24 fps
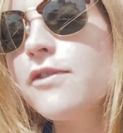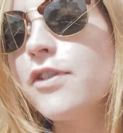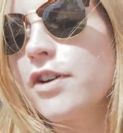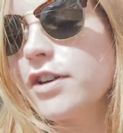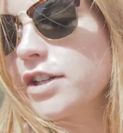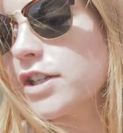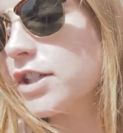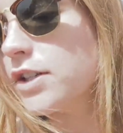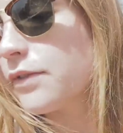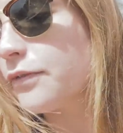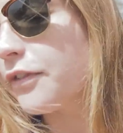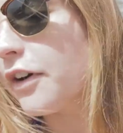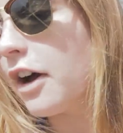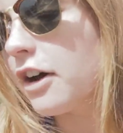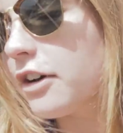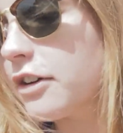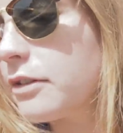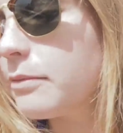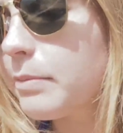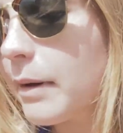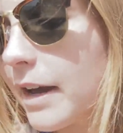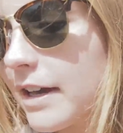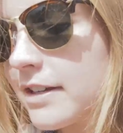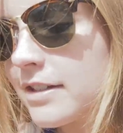footage
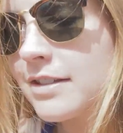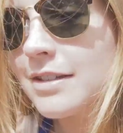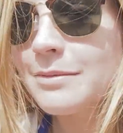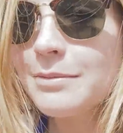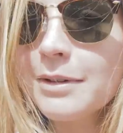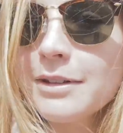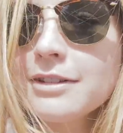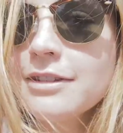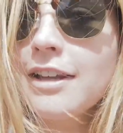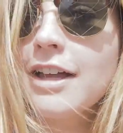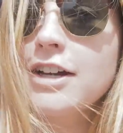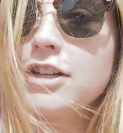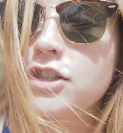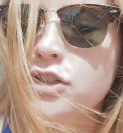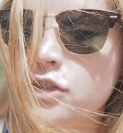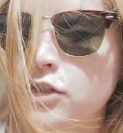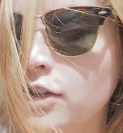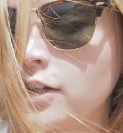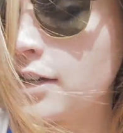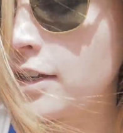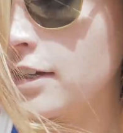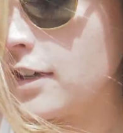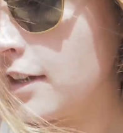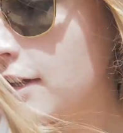followed by some
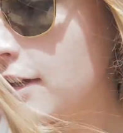electric